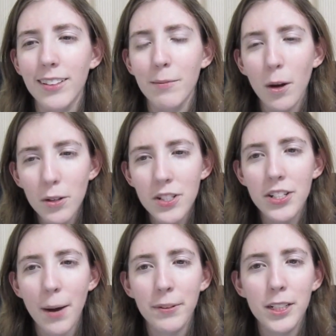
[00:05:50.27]
And most
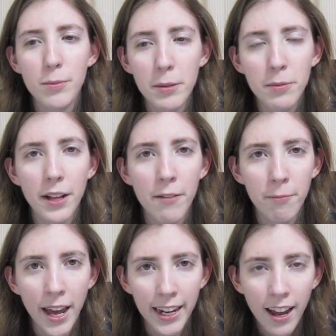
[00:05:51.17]
Japanese people I've
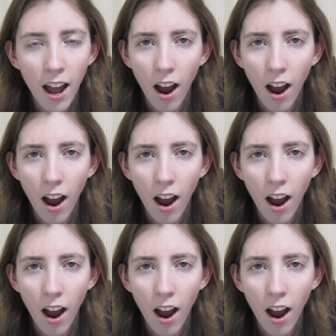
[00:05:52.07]
met